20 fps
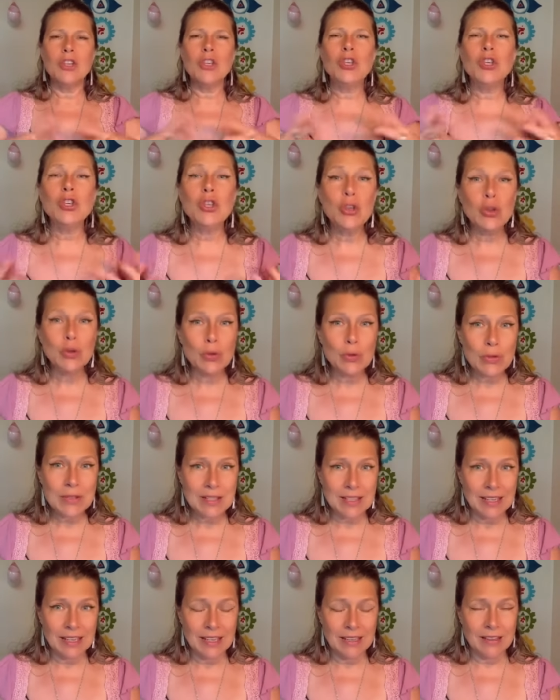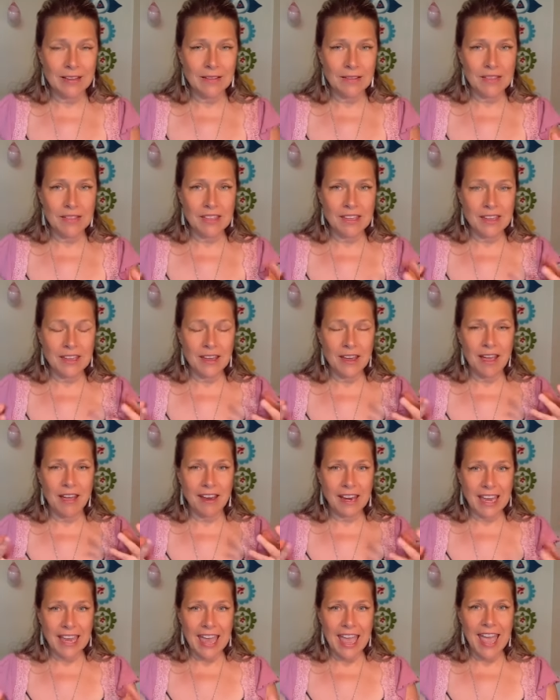using the
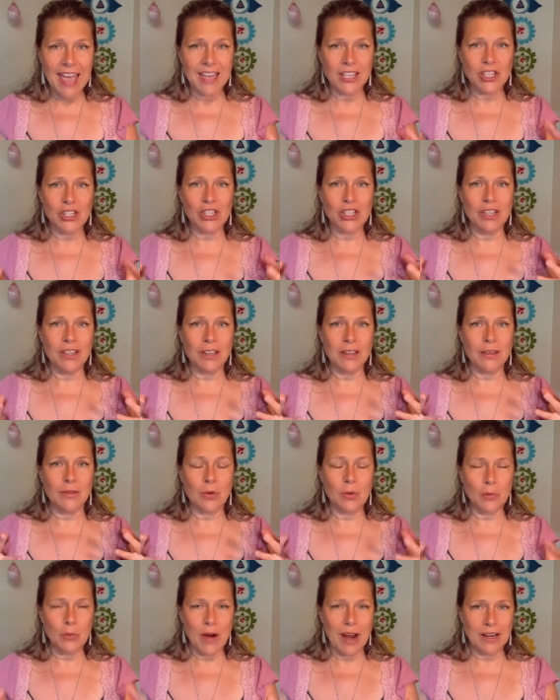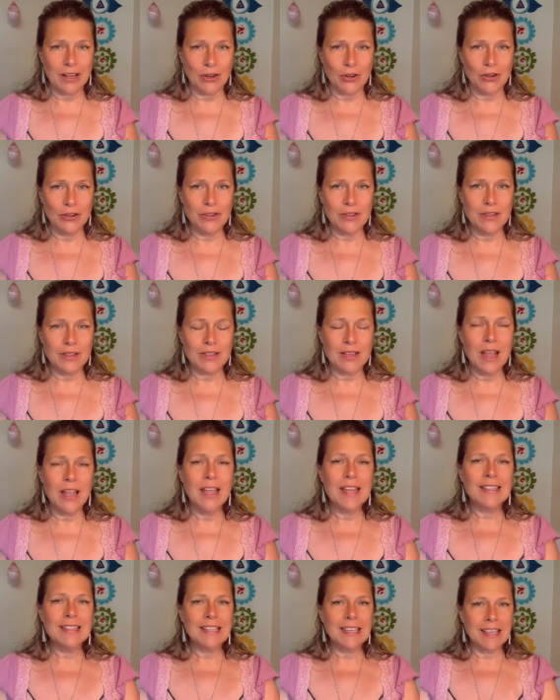Akashic records
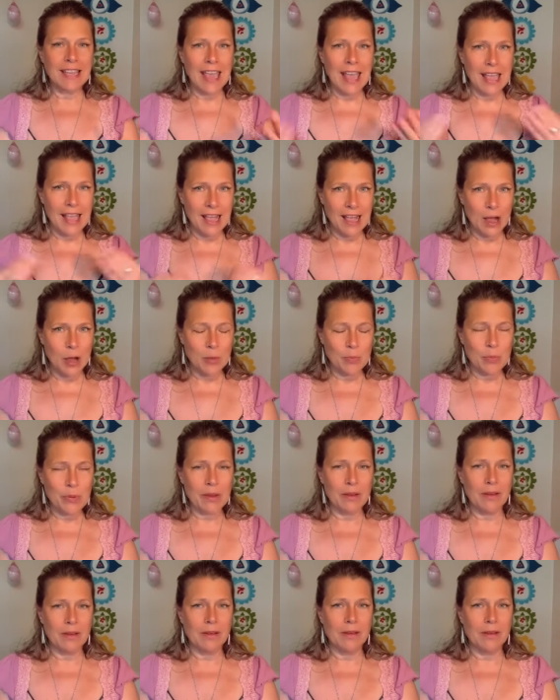to help